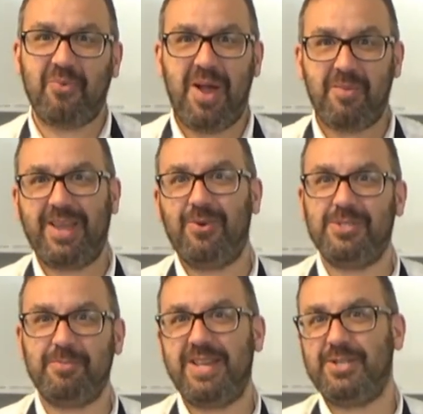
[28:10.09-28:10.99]
where we're going
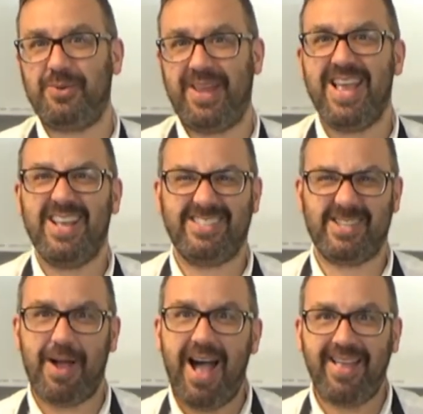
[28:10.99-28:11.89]
to be doing
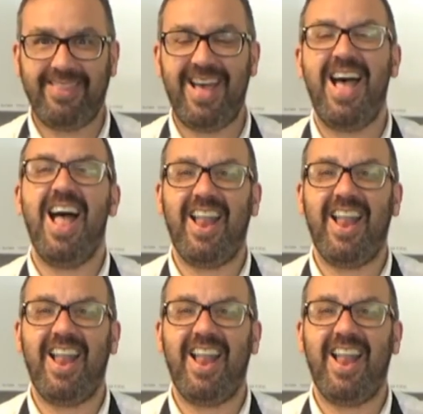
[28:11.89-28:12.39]
some other